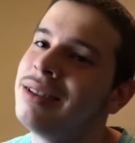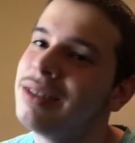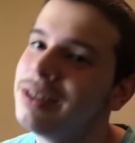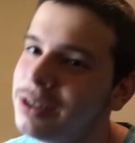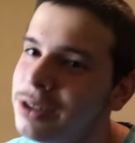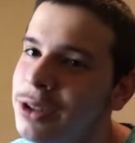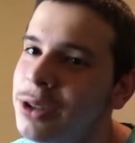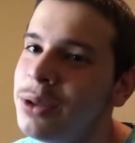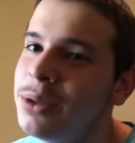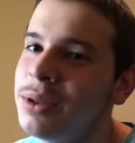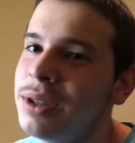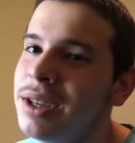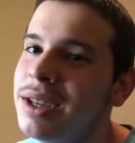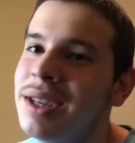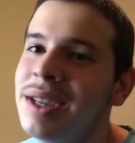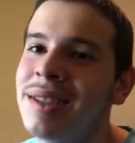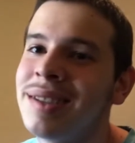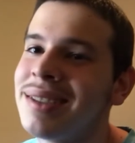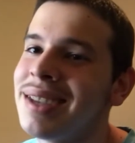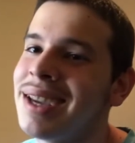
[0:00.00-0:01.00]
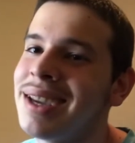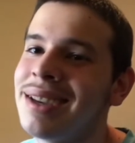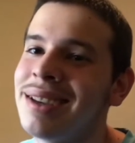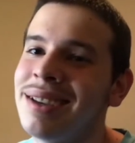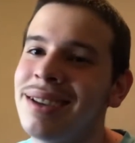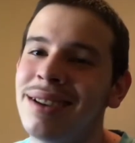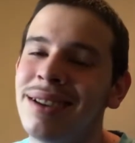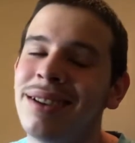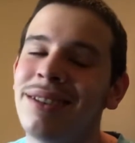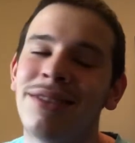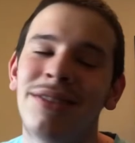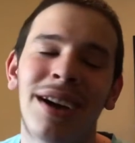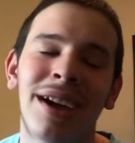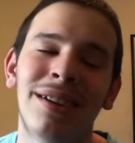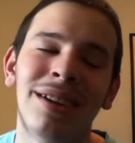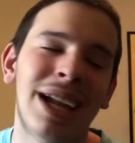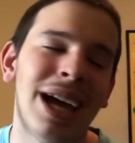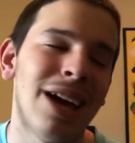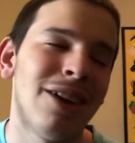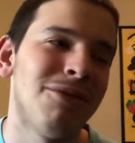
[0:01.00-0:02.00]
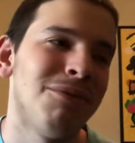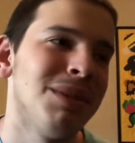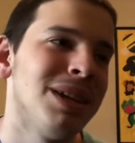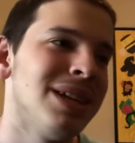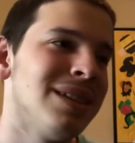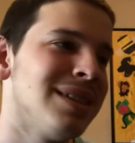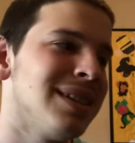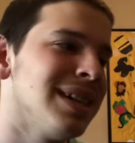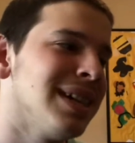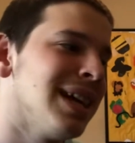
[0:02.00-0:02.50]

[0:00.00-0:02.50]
dude, it's like 5.5 minutes in,